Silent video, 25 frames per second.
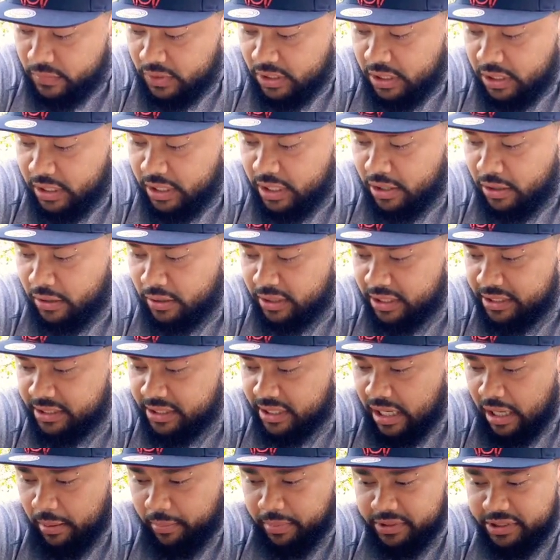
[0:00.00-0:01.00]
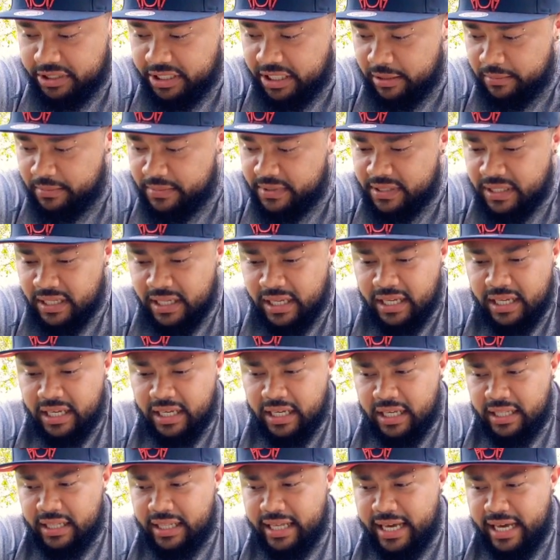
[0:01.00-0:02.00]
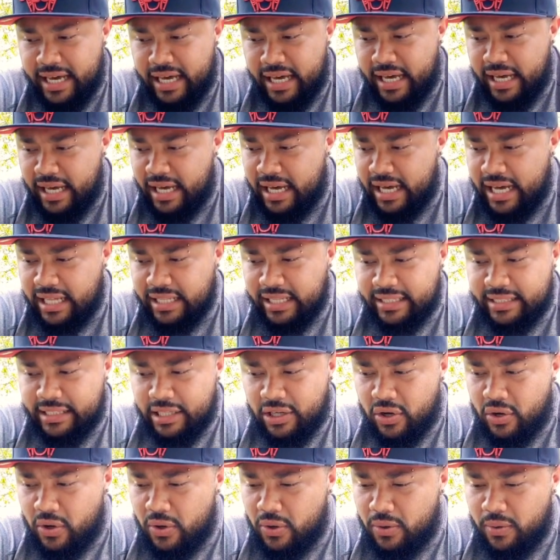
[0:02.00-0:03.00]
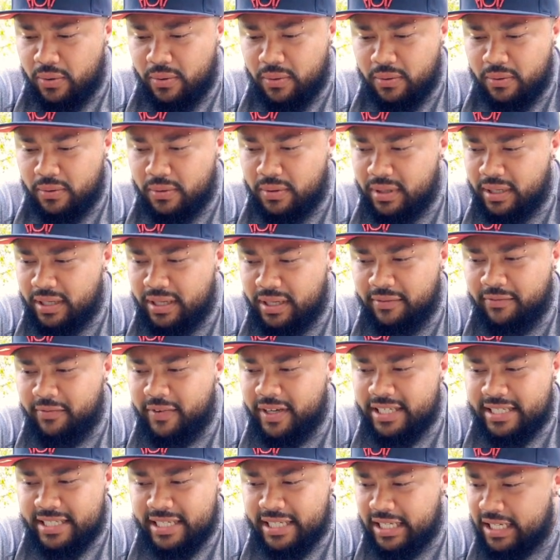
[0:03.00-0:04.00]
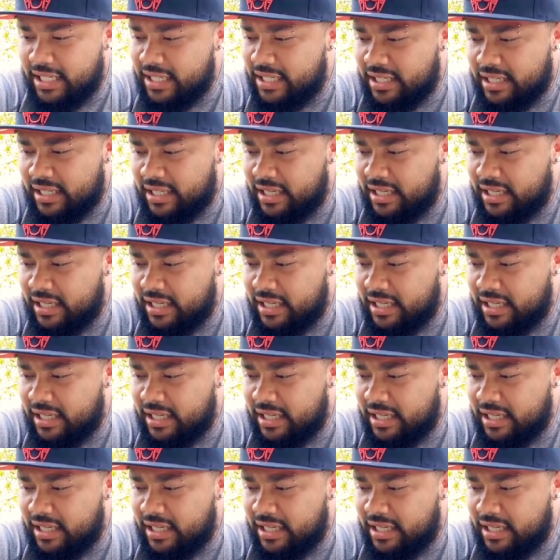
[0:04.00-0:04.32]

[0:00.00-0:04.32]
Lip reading: you know, there's a couple gyms that I like to go and visit